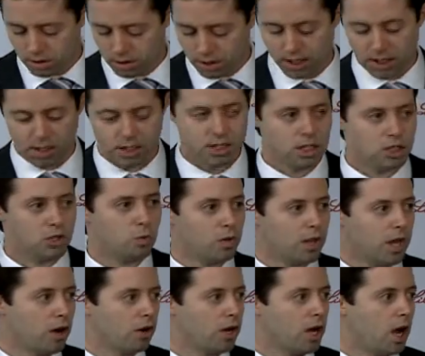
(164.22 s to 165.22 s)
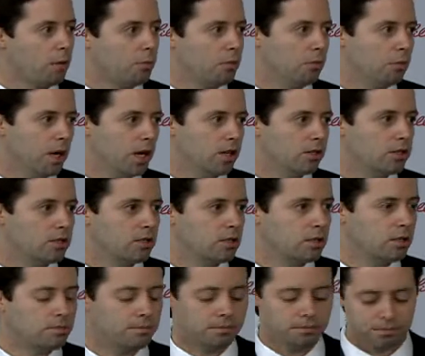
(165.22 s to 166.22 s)
that exists without compromise.
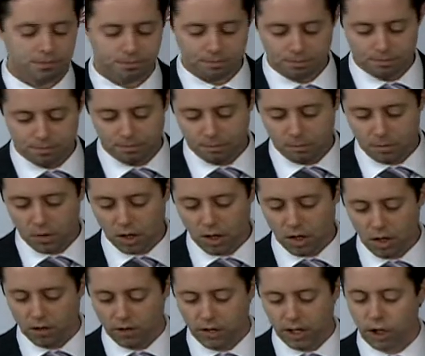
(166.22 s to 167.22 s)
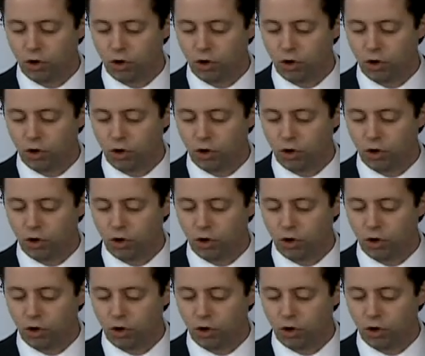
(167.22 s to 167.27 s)
They